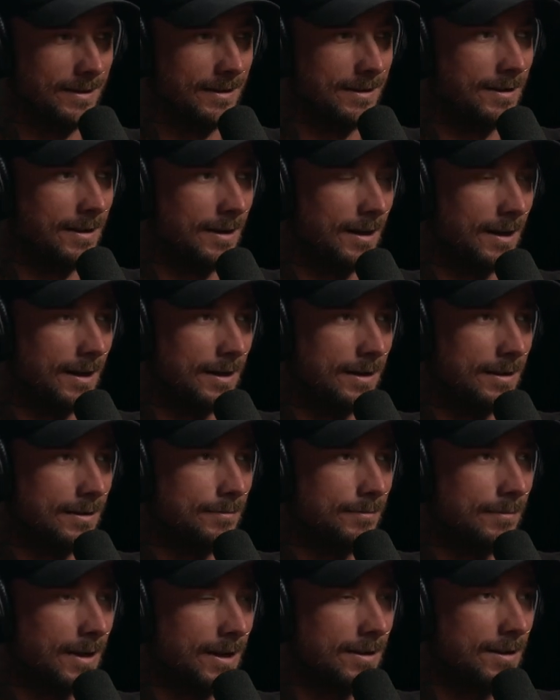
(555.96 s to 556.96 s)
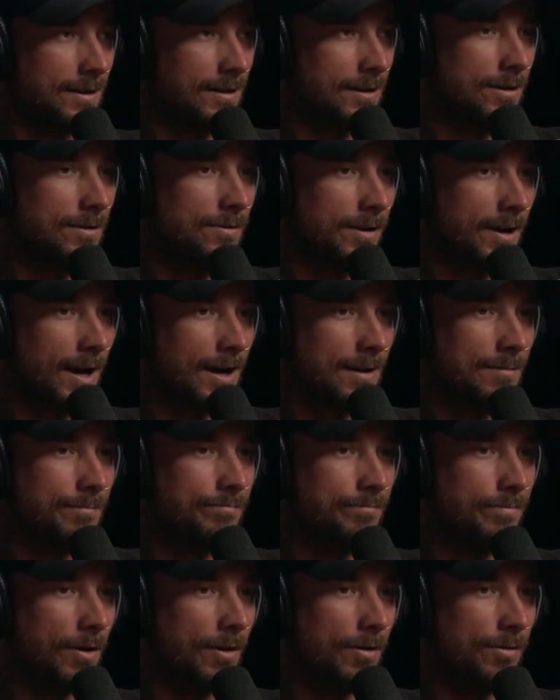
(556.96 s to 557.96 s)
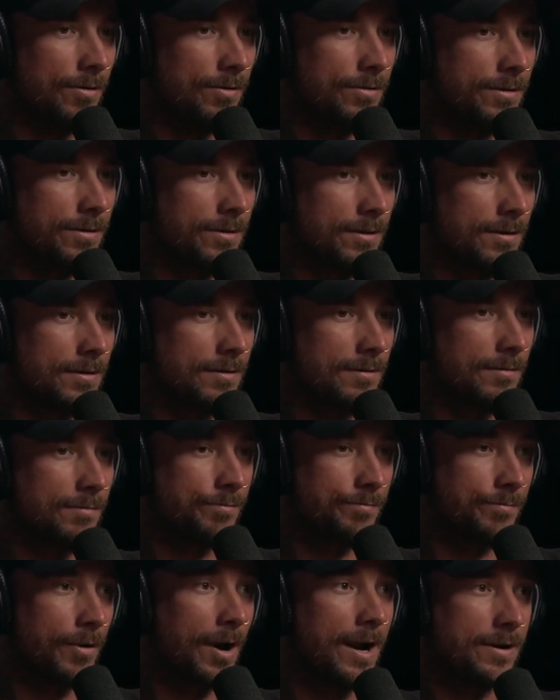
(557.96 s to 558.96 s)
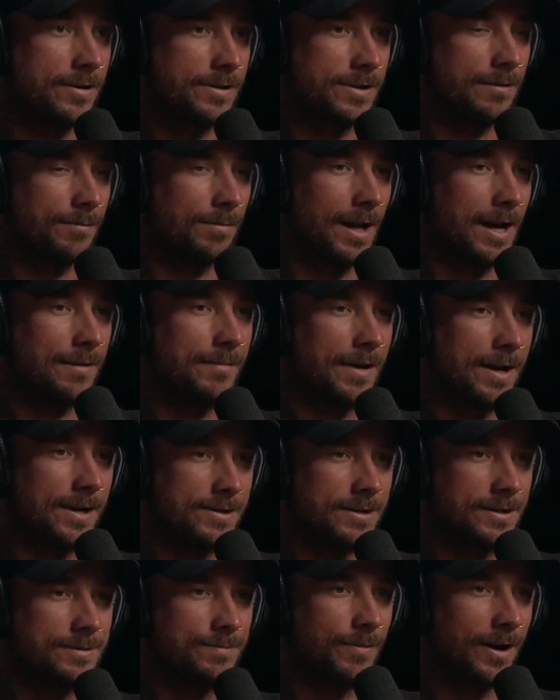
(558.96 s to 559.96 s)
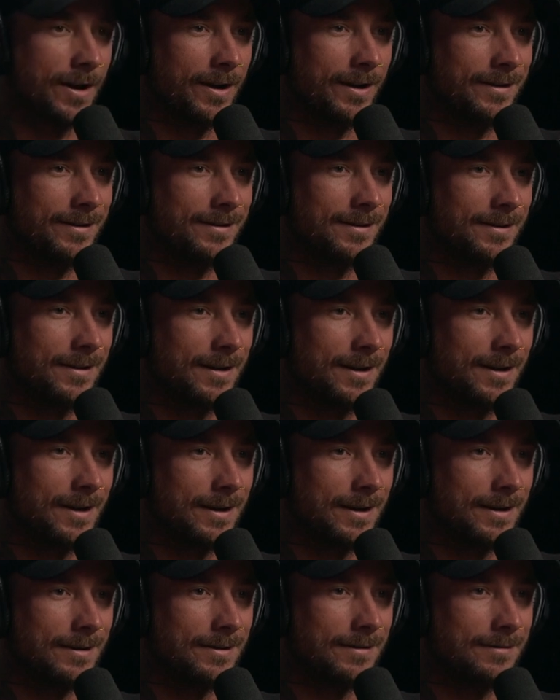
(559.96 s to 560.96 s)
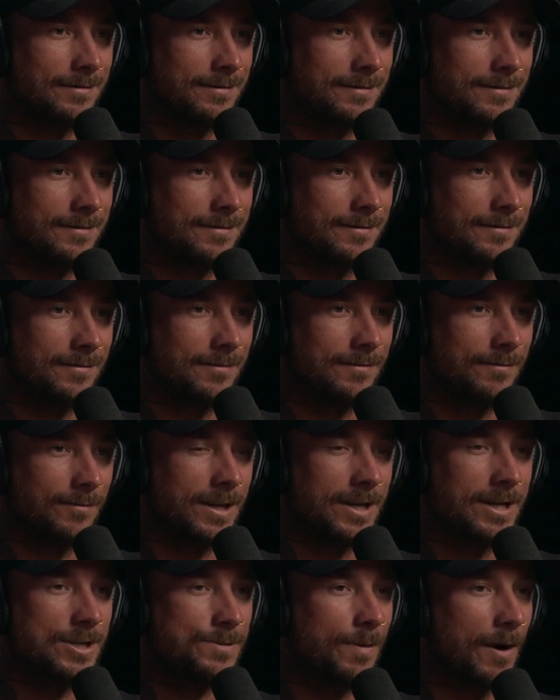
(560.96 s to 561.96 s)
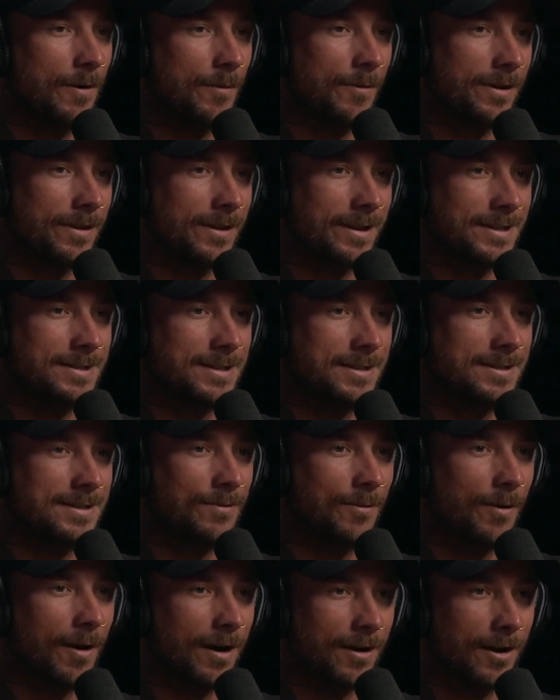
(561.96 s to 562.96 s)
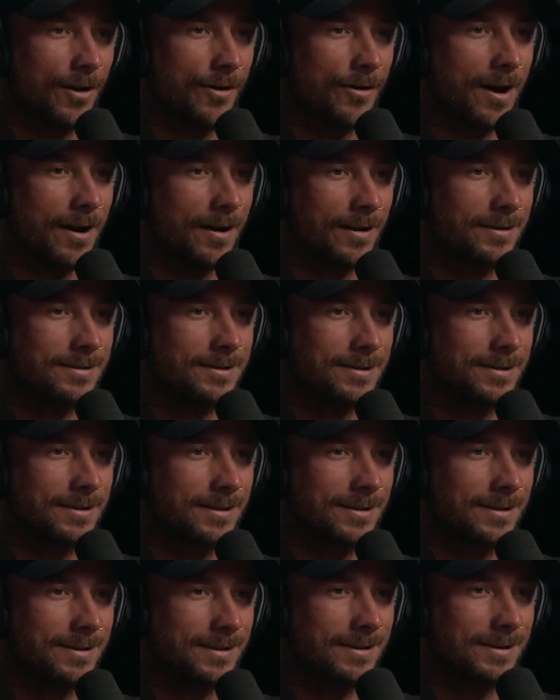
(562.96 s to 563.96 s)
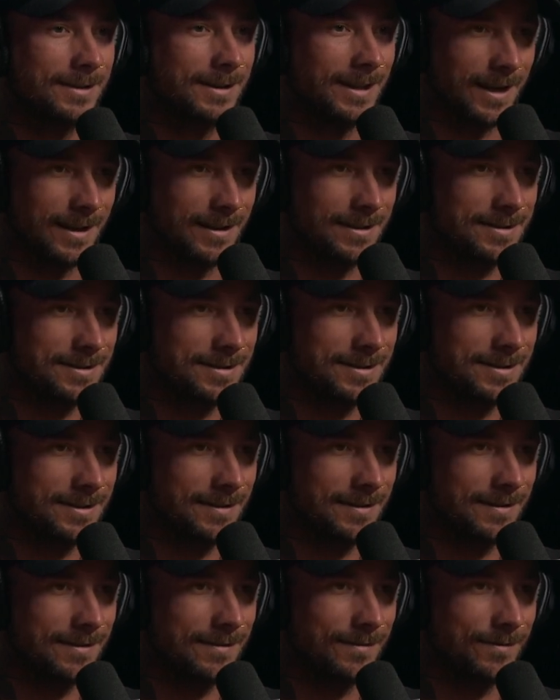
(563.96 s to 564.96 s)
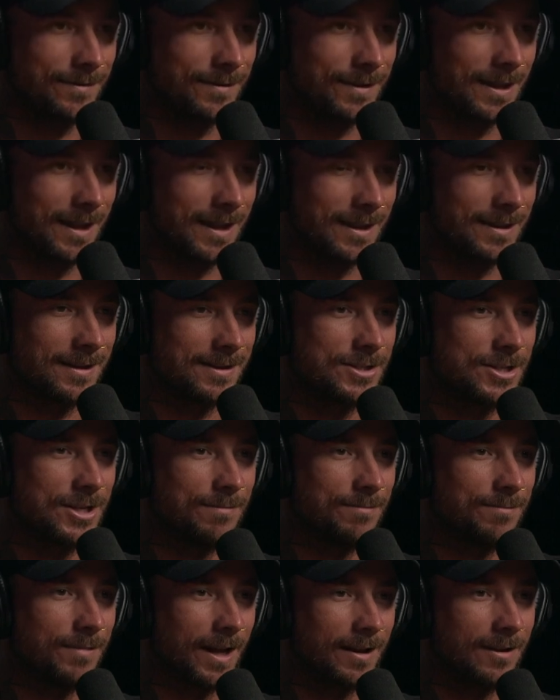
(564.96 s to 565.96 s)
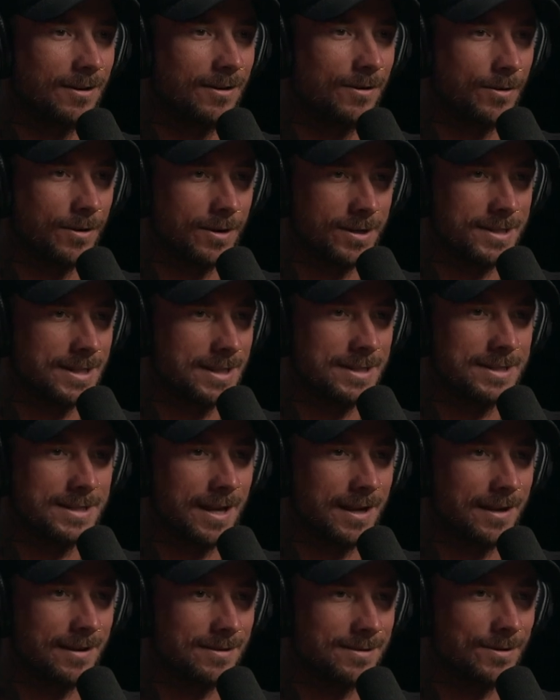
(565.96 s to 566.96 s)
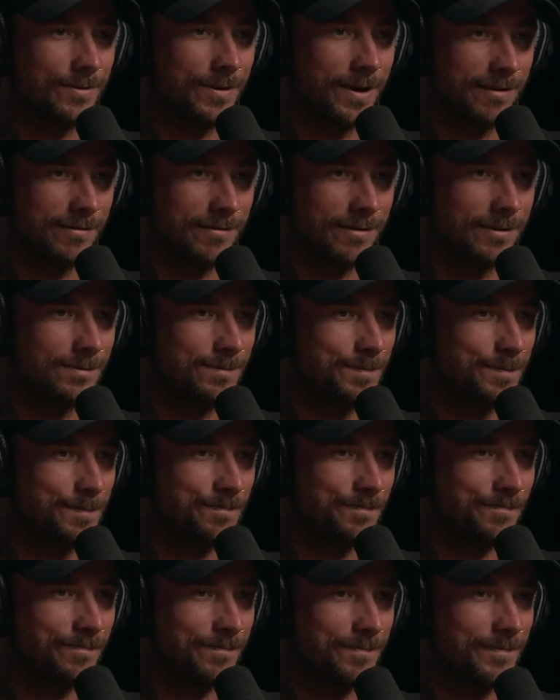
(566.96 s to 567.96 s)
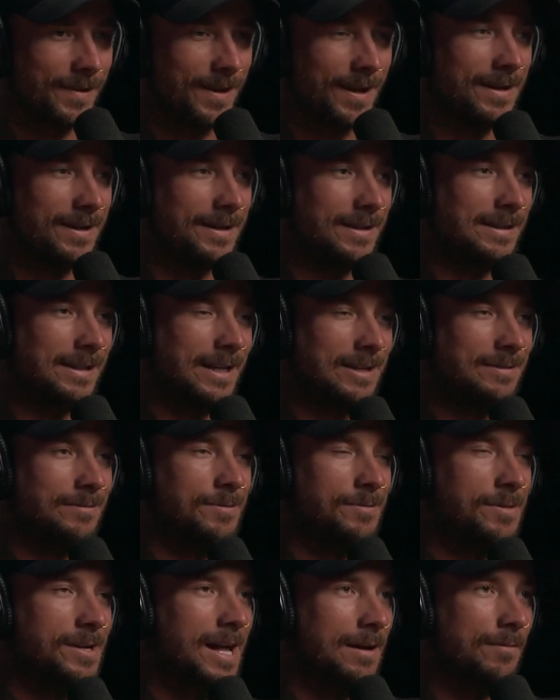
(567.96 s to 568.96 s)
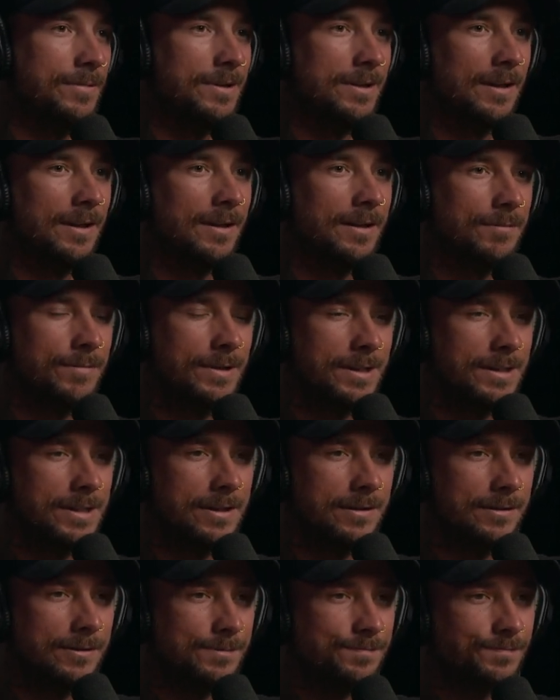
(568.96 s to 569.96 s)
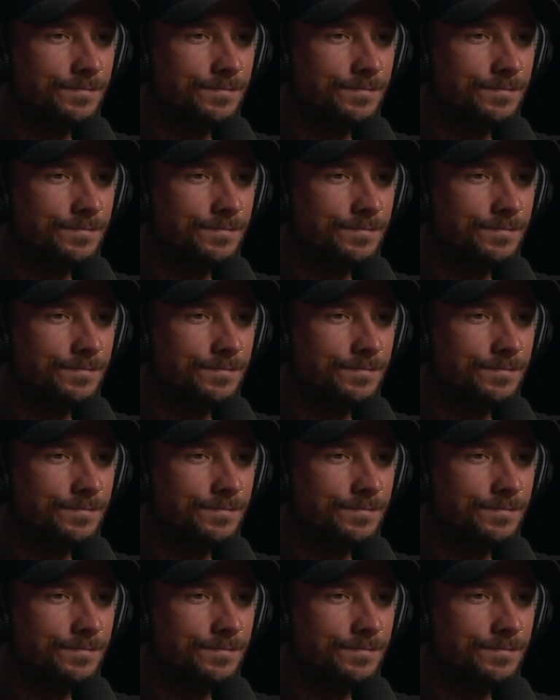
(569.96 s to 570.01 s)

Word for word: Um, I think you and I both, prior to the Blackmagics, bought. Uh, we each bought one of the 60 watt Godox lights. That's right. Yeah. With like the cheap, like newer C stands or whatever. And I remember that being like a big deal.